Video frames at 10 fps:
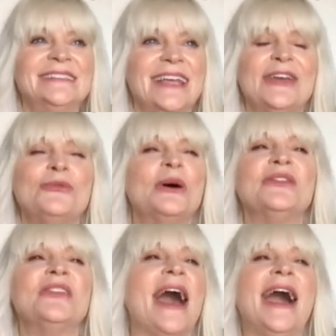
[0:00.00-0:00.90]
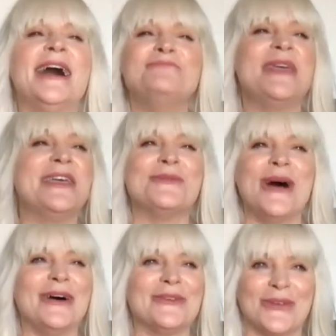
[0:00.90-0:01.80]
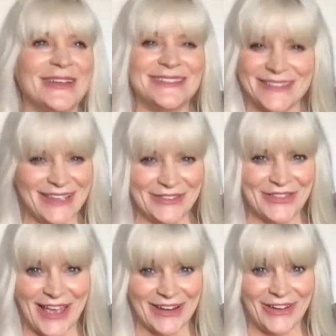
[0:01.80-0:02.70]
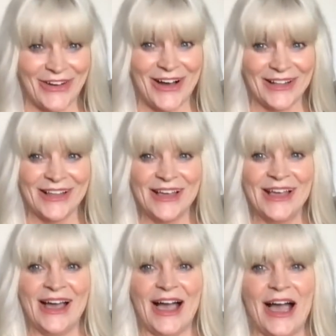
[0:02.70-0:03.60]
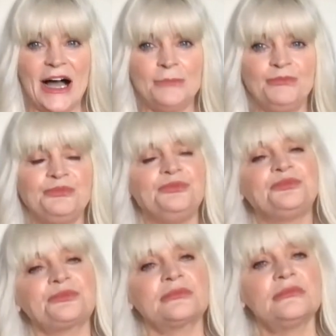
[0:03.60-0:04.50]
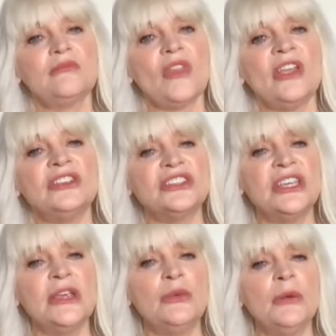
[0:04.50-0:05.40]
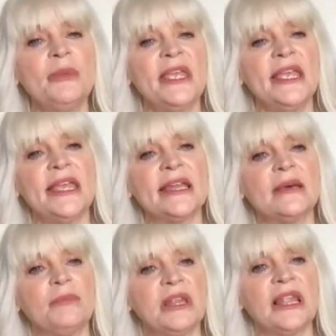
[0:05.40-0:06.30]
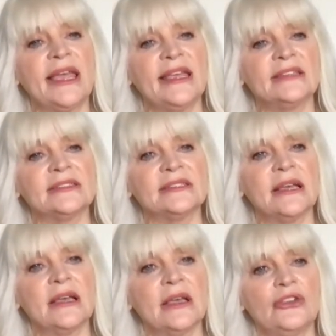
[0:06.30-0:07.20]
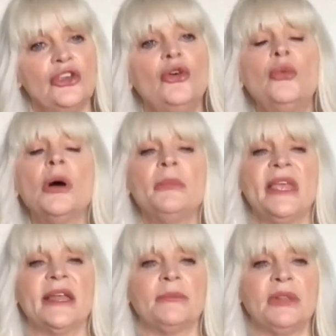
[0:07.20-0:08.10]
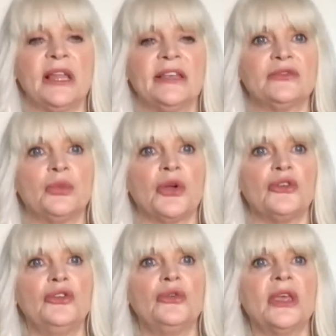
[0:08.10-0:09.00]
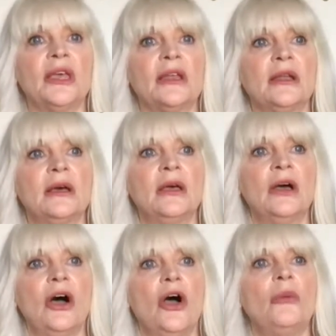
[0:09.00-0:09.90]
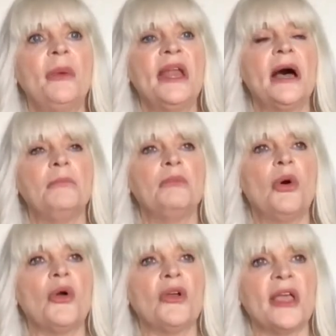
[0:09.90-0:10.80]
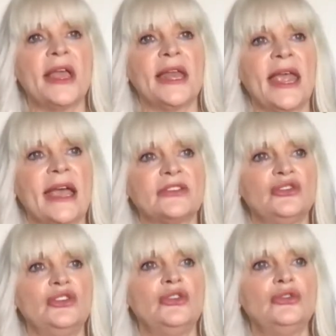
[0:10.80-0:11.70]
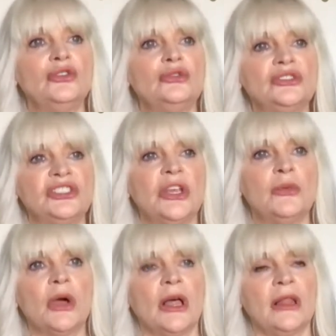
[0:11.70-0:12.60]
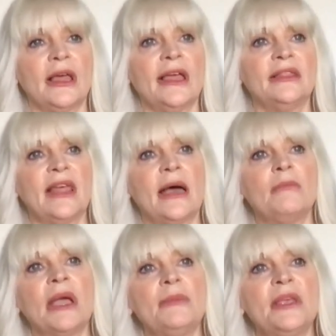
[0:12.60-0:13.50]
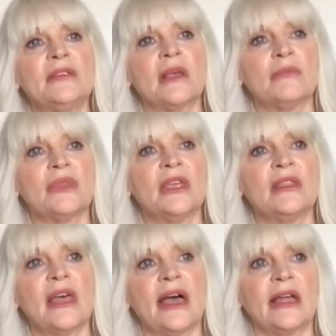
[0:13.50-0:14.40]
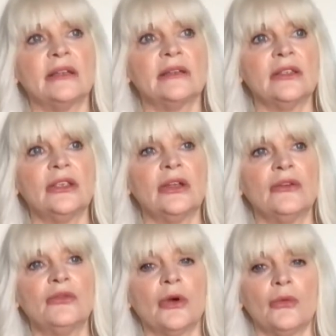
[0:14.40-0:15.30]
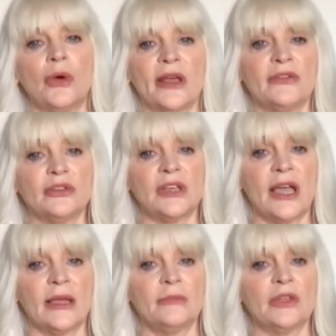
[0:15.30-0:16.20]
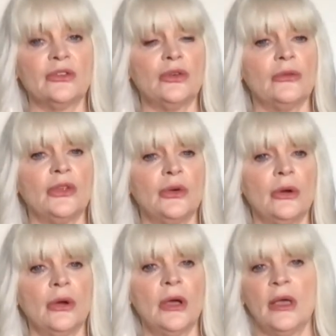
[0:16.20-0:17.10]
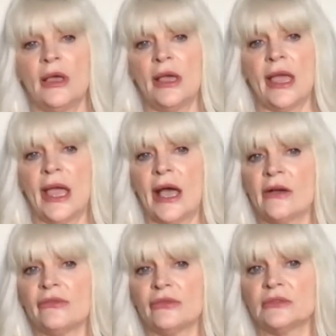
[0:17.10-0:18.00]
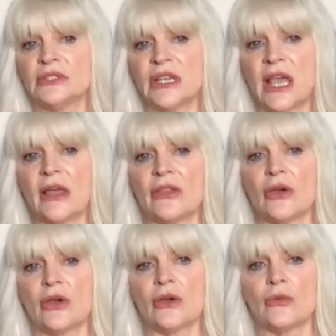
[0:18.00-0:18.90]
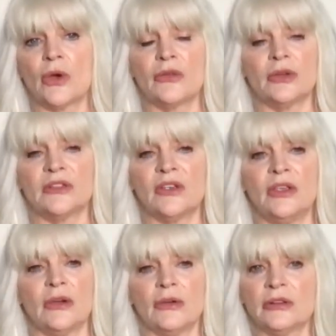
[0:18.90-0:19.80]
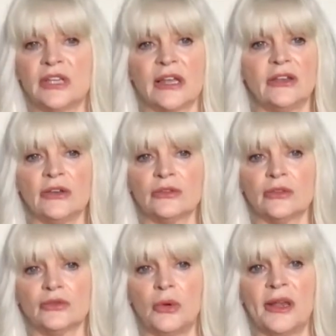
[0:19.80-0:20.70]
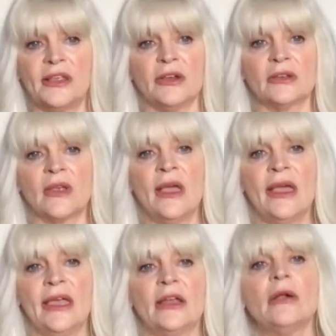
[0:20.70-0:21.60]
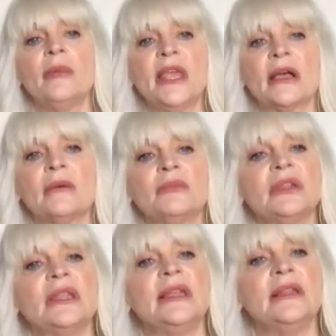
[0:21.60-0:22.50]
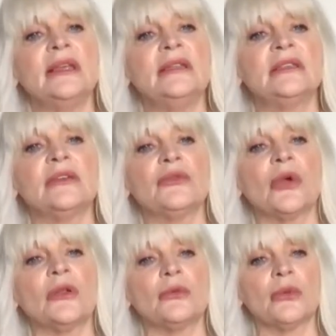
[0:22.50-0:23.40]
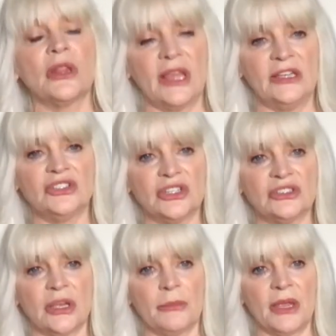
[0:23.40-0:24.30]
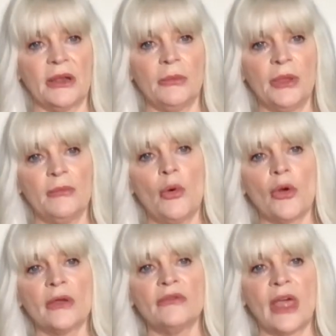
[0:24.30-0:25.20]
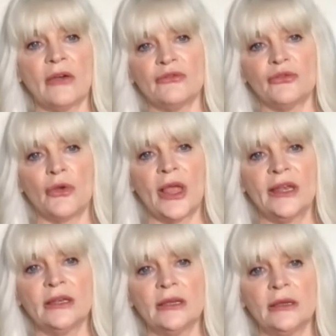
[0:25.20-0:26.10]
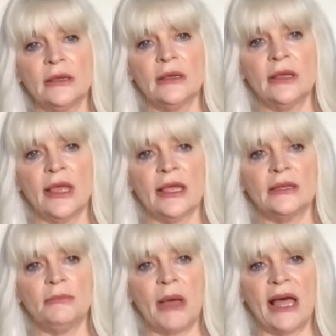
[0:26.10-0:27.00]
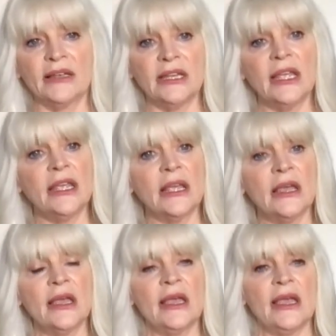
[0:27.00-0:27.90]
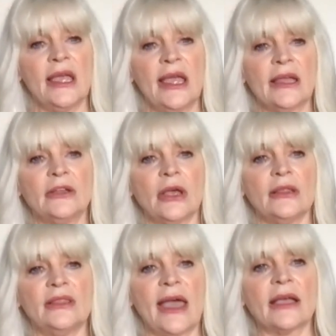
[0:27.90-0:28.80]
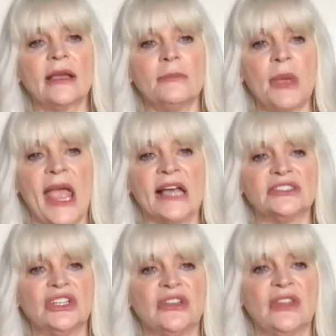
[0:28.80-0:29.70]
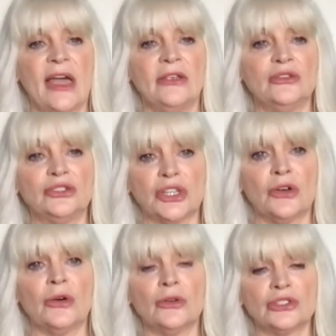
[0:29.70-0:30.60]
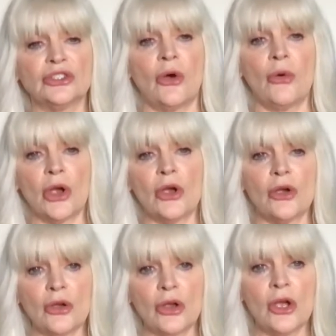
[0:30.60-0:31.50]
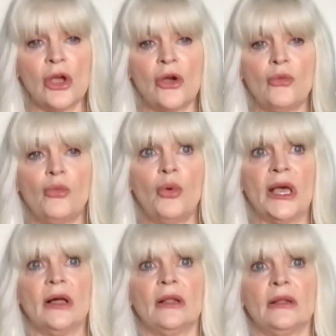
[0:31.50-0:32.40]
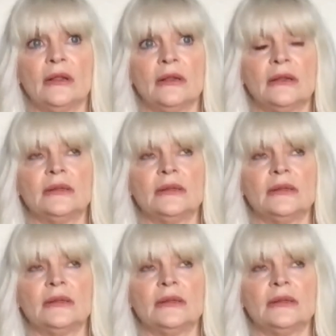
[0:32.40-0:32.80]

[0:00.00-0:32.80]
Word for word: Yeah. it will not be well yeah. received at all. Um, she will be in a place, you will be in a place where you can open up more. And as you do, she will. And that might be something that you know, for whatever time the two of you have together, whether it's a year or 10 years or 20 years, it'll be a completely different relationship. It'll be more of that friend and bonding and that compassion that you show, her will